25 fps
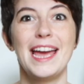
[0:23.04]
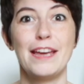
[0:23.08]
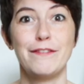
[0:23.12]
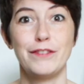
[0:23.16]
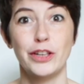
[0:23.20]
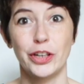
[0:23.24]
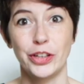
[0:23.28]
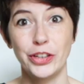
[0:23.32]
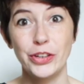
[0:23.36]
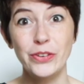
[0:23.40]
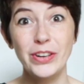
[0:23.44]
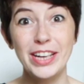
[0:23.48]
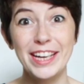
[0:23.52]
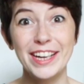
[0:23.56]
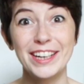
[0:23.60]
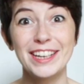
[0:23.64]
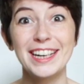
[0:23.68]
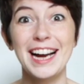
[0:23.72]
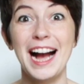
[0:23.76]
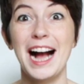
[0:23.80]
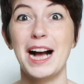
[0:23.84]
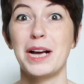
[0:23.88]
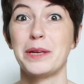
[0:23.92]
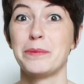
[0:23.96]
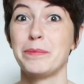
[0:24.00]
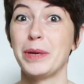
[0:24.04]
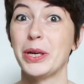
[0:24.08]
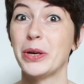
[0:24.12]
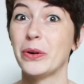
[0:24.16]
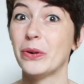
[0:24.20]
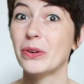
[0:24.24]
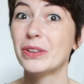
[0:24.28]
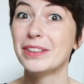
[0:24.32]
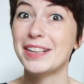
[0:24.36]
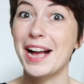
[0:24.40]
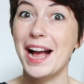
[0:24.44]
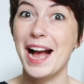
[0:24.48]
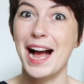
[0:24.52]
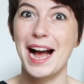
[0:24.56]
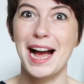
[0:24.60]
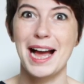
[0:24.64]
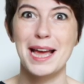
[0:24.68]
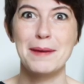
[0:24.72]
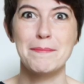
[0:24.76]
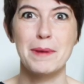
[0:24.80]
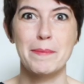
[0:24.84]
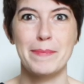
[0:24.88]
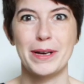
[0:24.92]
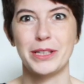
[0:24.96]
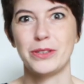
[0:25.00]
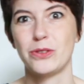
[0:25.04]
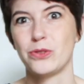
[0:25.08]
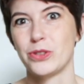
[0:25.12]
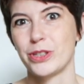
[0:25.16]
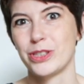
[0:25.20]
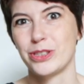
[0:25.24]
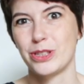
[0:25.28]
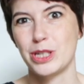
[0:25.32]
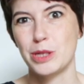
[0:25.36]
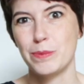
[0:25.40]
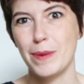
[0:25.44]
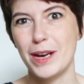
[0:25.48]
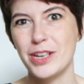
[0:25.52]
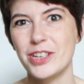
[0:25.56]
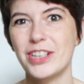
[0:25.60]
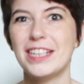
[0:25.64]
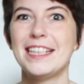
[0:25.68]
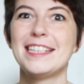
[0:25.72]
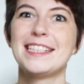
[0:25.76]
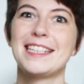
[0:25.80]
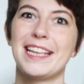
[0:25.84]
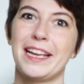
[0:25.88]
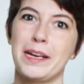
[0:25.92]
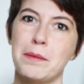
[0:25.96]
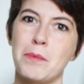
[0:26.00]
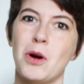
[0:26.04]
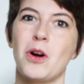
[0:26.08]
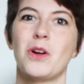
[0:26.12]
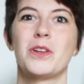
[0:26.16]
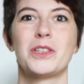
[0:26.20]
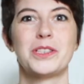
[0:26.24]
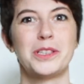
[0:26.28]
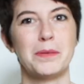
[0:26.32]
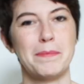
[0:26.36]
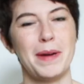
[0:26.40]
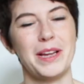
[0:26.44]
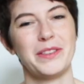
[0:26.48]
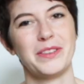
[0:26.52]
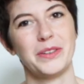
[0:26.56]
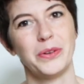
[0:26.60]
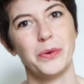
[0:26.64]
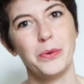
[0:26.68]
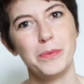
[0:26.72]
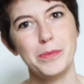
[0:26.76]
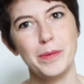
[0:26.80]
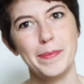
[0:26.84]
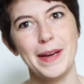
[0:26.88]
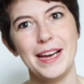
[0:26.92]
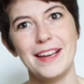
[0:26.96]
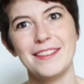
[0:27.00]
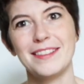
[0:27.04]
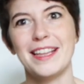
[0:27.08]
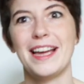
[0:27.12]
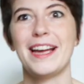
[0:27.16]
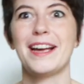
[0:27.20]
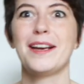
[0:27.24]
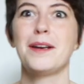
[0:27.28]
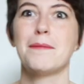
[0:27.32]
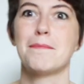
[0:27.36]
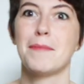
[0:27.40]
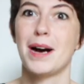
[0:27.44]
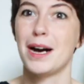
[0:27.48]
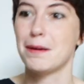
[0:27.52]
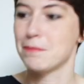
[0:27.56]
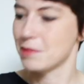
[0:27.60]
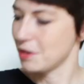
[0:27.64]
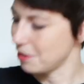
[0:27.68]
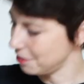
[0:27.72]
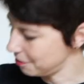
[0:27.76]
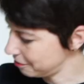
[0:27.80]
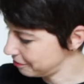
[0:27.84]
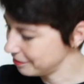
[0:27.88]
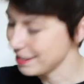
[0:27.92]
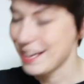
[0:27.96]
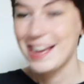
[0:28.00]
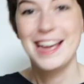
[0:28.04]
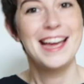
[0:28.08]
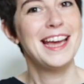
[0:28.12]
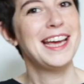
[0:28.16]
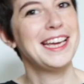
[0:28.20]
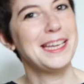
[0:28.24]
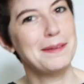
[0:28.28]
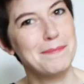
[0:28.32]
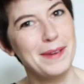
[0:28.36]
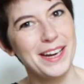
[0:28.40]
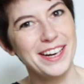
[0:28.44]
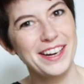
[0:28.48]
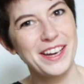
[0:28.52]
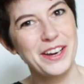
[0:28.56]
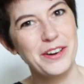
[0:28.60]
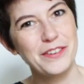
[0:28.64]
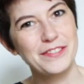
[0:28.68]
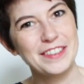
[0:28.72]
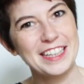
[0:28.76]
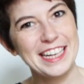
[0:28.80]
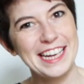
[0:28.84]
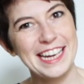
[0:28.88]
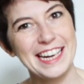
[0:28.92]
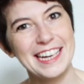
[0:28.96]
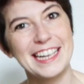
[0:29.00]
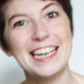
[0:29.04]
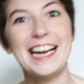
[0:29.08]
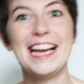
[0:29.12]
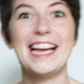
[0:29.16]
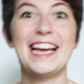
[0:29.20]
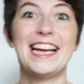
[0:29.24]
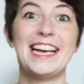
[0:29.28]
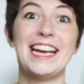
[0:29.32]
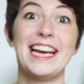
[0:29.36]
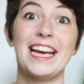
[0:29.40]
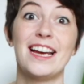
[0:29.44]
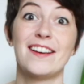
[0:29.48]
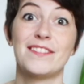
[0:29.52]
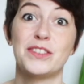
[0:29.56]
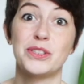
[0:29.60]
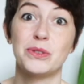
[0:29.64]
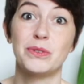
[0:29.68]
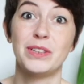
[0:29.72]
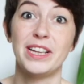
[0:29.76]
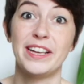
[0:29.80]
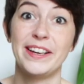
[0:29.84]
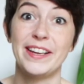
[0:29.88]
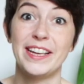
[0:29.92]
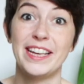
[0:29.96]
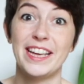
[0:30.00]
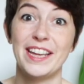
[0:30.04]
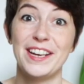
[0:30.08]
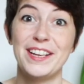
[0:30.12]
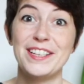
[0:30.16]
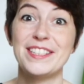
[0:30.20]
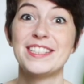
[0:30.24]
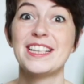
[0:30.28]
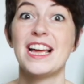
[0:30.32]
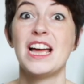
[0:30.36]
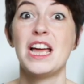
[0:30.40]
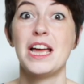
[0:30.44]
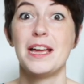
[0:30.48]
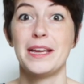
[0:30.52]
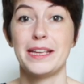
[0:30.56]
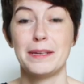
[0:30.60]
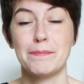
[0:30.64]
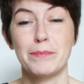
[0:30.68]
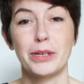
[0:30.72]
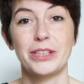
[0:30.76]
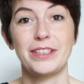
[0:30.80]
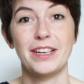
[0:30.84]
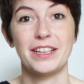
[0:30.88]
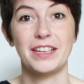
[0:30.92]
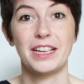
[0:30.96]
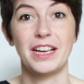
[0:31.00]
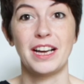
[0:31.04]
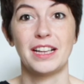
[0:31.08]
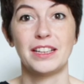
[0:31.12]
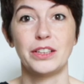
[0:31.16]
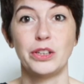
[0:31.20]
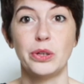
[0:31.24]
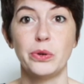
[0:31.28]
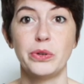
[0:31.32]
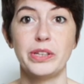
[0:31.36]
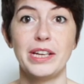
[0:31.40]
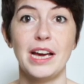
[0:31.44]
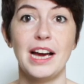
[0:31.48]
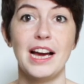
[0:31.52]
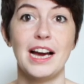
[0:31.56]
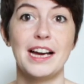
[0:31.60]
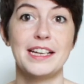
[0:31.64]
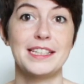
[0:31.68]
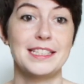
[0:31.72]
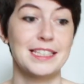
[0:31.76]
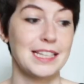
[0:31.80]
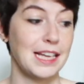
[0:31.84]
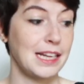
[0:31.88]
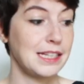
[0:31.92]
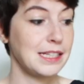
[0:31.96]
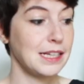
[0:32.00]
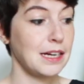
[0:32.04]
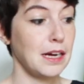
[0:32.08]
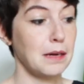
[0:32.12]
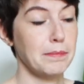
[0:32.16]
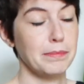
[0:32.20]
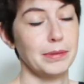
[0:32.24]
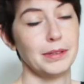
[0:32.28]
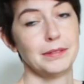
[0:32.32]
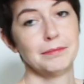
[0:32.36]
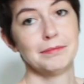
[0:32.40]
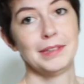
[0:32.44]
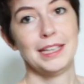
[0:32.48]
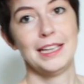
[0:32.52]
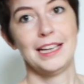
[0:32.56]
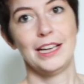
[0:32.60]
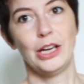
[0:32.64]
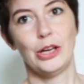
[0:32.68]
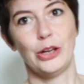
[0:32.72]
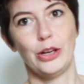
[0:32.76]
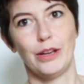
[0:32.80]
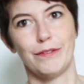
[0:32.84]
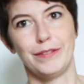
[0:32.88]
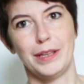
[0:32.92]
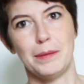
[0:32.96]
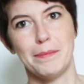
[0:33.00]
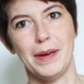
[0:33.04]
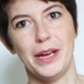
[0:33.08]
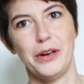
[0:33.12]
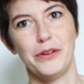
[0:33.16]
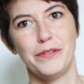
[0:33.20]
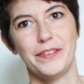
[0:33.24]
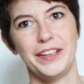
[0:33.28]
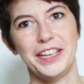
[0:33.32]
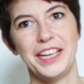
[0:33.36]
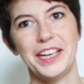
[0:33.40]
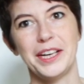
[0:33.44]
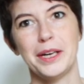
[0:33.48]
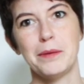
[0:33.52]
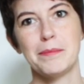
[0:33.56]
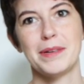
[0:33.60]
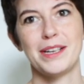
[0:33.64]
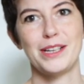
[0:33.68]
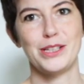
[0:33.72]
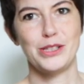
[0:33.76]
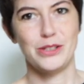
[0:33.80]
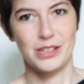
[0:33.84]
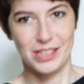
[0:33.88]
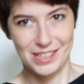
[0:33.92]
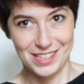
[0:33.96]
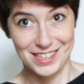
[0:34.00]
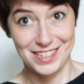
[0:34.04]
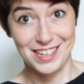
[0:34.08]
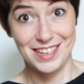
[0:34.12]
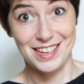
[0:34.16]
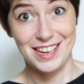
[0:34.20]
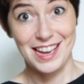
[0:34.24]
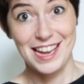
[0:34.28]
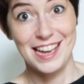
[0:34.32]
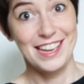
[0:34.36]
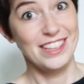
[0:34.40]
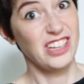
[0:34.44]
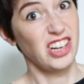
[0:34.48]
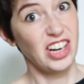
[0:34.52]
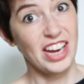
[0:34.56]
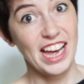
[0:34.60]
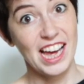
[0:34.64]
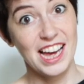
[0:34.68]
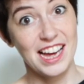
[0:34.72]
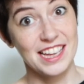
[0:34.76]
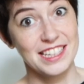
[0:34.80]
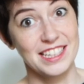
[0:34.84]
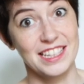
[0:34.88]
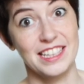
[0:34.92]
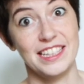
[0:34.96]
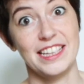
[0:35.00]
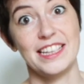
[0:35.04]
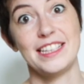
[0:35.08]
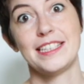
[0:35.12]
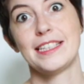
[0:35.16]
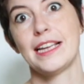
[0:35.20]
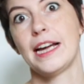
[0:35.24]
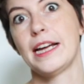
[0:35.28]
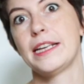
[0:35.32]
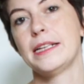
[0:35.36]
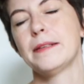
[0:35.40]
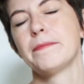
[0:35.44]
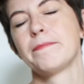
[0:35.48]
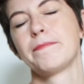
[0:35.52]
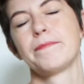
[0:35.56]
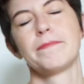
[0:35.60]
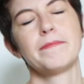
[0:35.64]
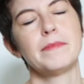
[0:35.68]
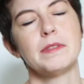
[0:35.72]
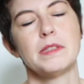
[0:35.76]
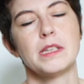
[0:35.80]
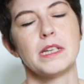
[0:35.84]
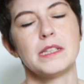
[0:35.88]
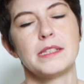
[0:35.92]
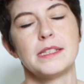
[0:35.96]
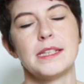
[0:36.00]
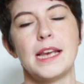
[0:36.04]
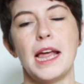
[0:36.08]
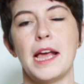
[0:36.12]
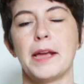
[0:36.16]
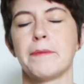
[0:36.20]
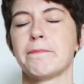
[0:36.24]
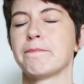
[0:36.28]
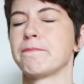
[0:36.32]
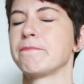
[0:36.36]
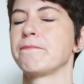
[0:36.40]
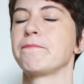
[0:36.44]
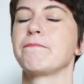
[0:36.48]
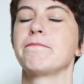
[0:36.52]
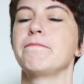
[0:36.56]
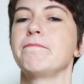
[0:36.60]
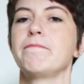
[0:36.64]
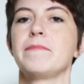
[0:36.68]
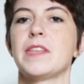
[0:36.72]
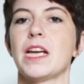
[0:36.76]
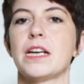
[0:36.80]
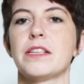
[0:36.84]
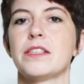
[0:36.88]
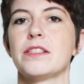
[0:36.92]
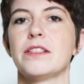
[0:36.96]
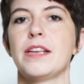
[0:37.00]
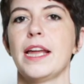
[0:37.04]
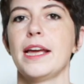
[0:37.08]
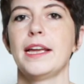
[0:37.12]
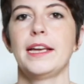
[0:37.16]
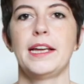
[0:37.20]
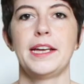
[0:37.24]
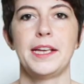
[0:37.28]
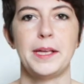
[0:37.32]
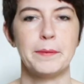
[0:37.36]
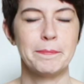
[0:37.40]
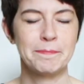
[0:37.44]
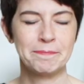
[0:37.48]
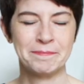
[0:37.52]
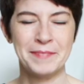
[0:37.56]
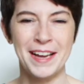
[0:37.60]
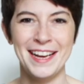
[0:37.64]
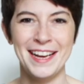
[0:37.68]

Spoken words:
If you're new here, I'm Micol. I'm a pet nutrition specialist and I'm an osteopath and homeopath and mom of Iberia over here, and I have two lady kitties, Britannia and Caledonia. I set up a lovely bed over here, but as you can see, they're cats and they said, not today. Not today, lady.